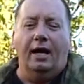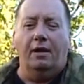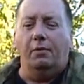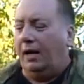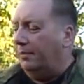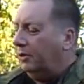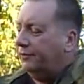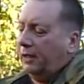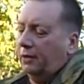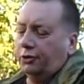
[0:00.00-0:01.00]
When I moved
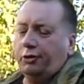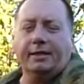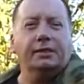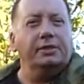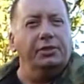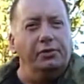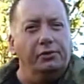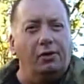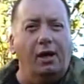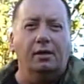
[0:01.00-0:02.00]
the long tractor to new
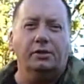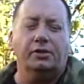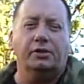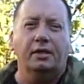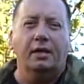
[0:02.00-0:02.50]
grass,